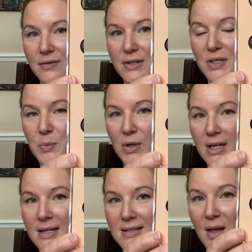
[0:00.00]
For
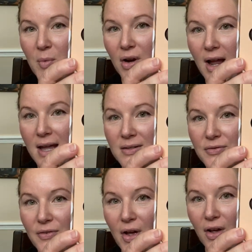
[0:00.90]
spring, summer, and
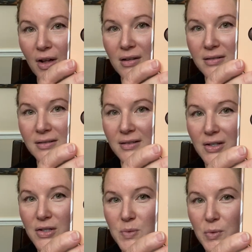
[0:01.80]
fall. Look
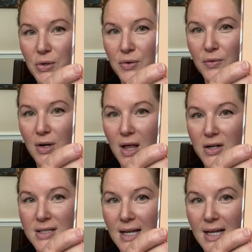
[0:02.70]
at those beautiful colors.